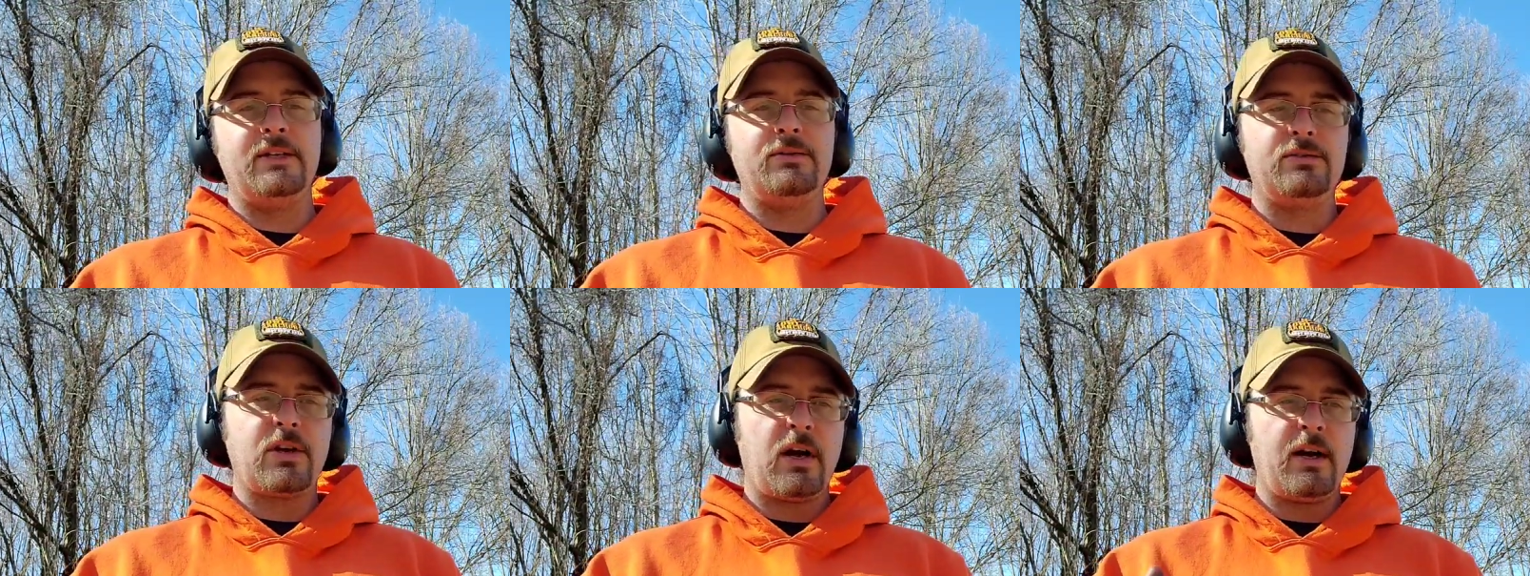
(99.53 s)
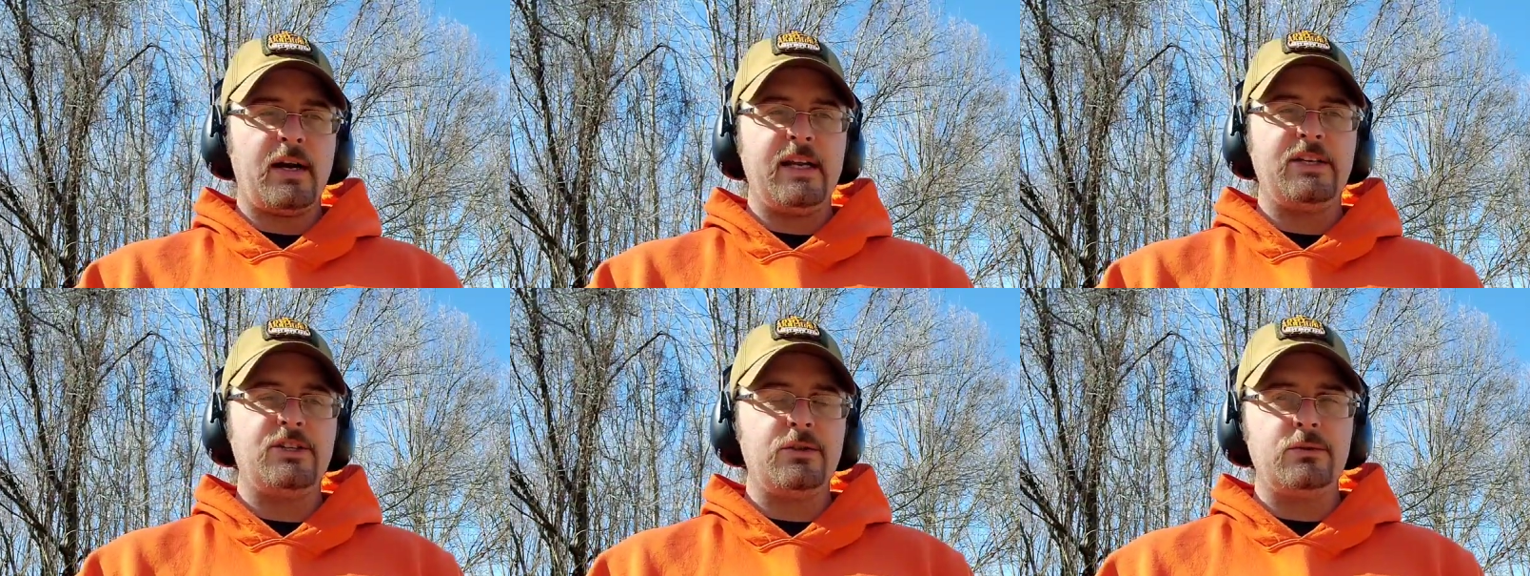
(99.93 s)
He was
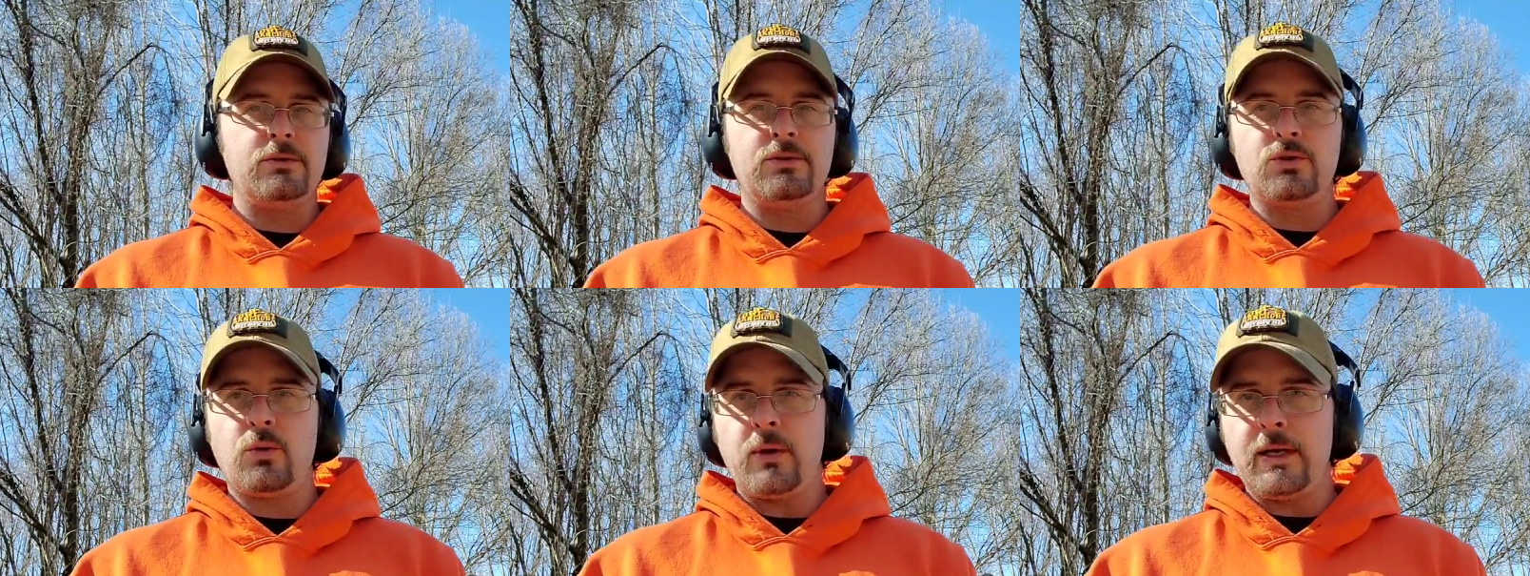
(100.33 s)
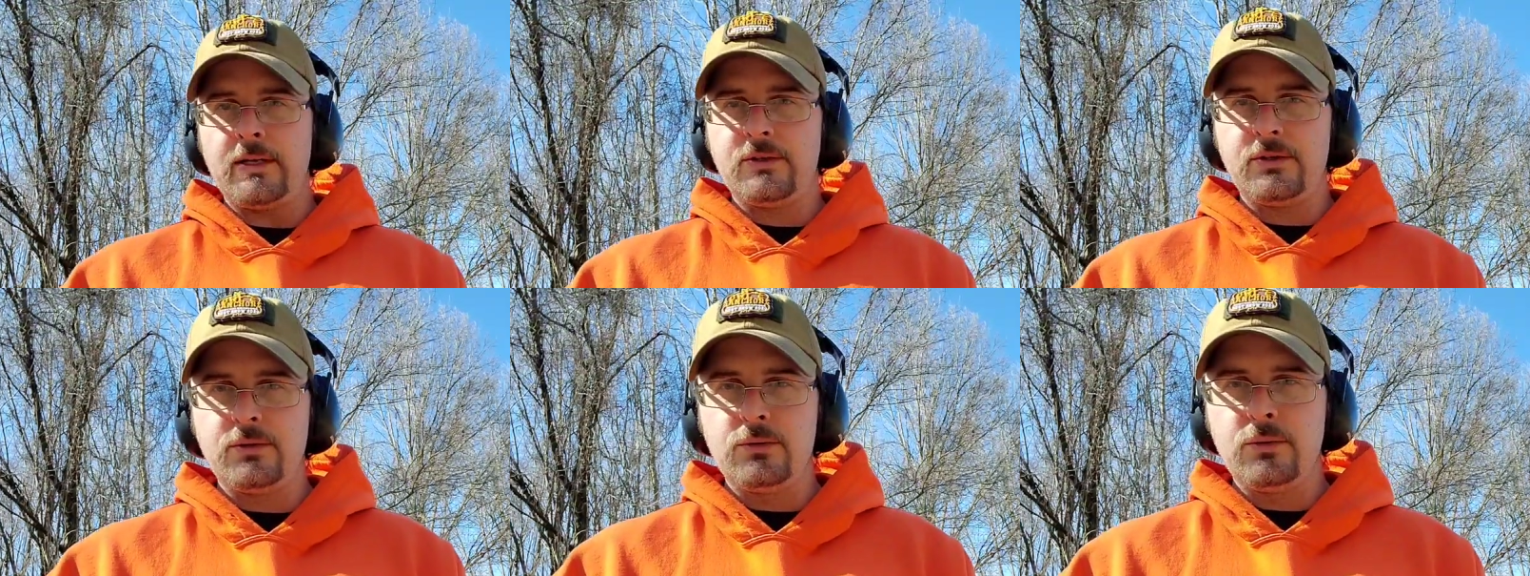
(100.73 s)
already shooting
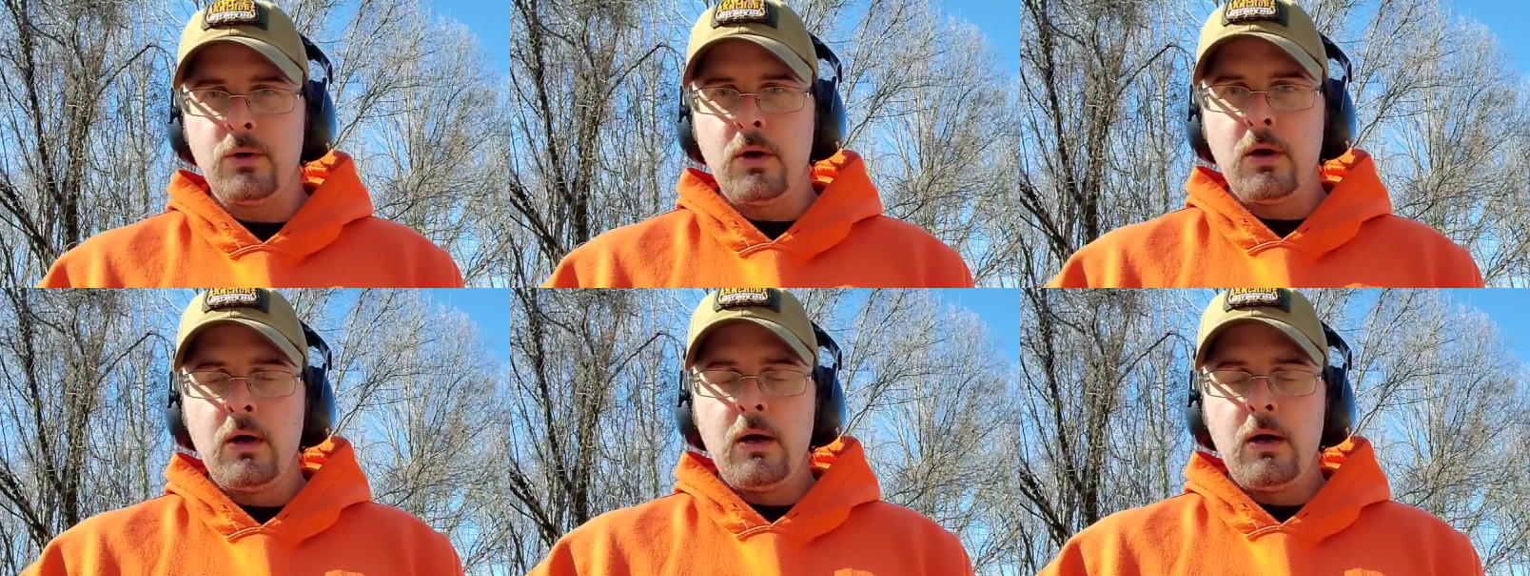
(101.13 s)
22